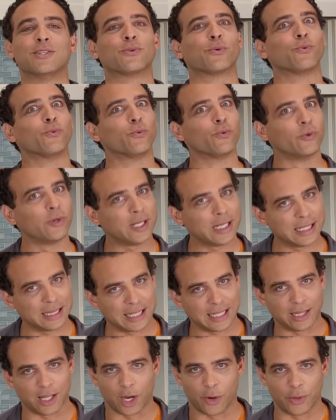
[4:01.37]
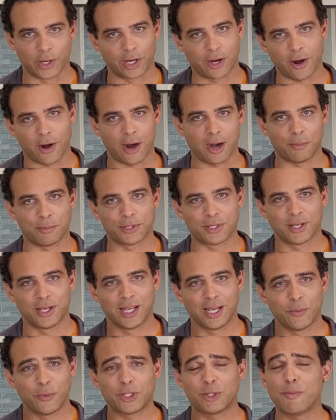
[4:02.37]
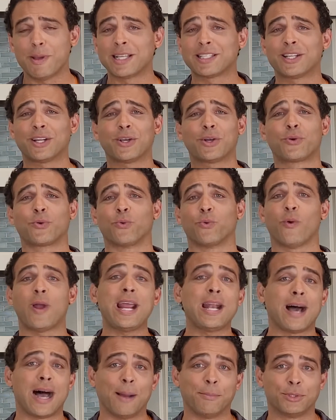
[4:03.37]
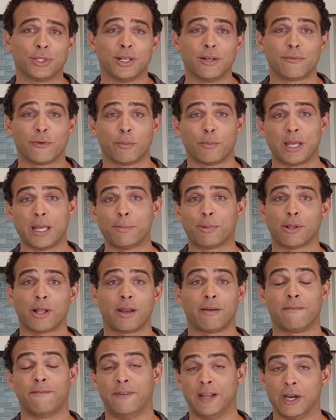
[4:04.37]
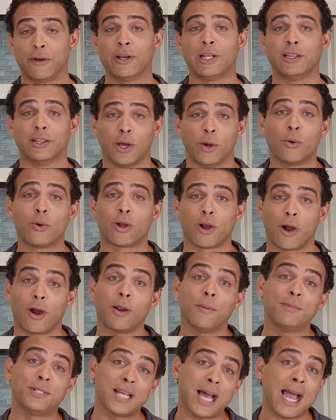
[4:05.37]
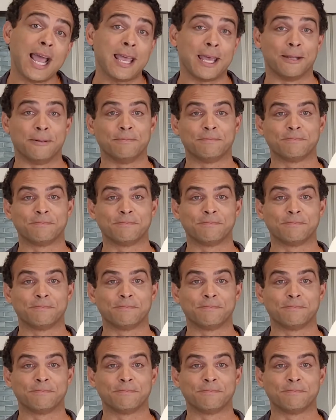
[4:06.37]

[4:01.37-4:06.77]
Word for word: is really low in carbs, which makes it a great option for people on a very low carb diet.